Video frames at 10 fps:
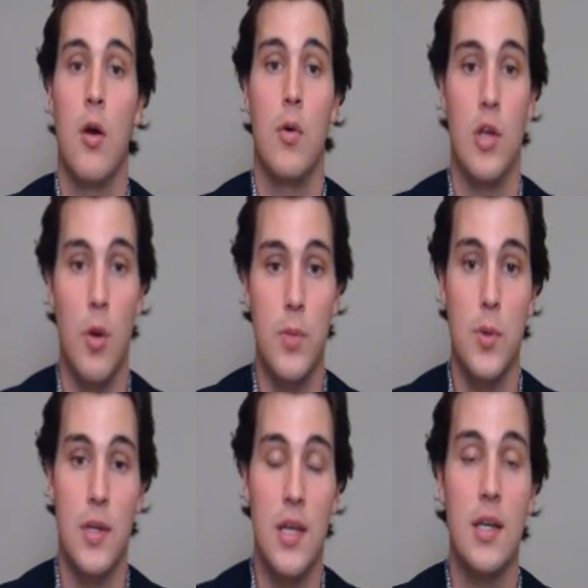we hope you
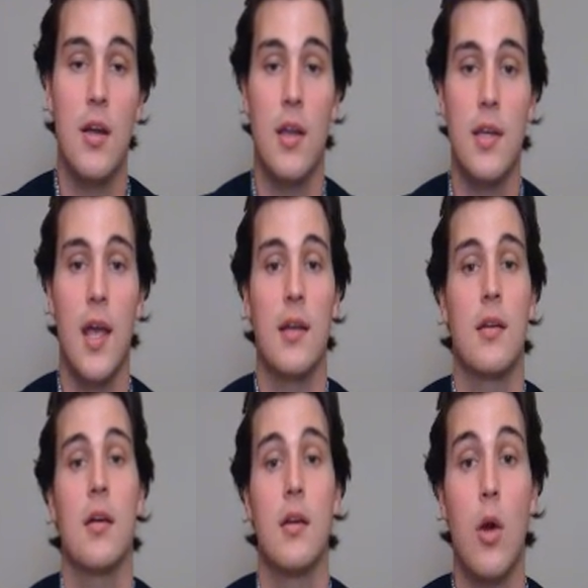again contact
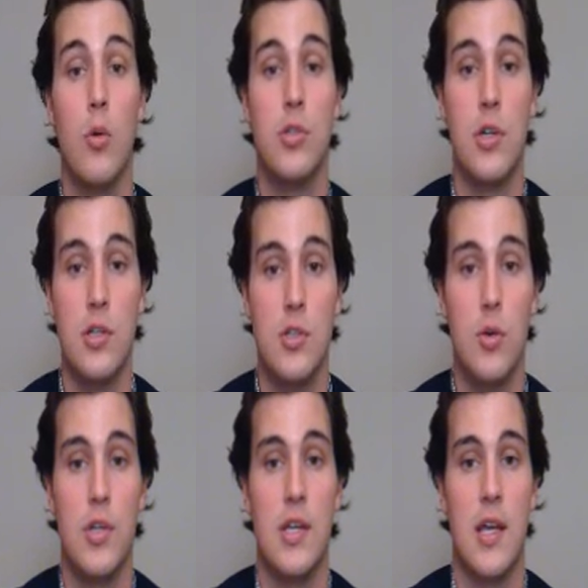Culture
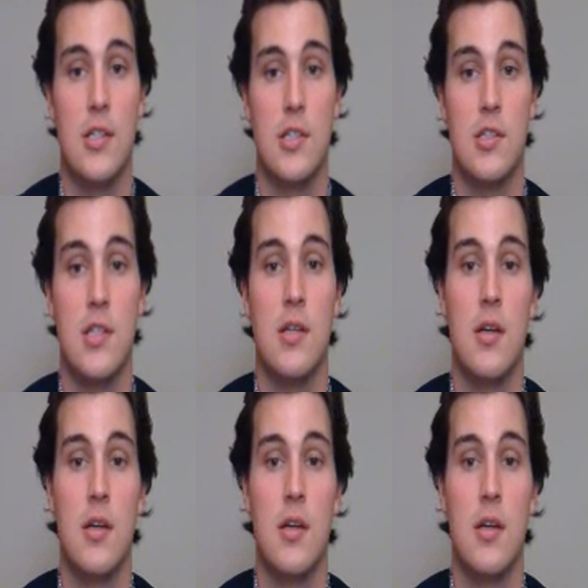Consulting Agency.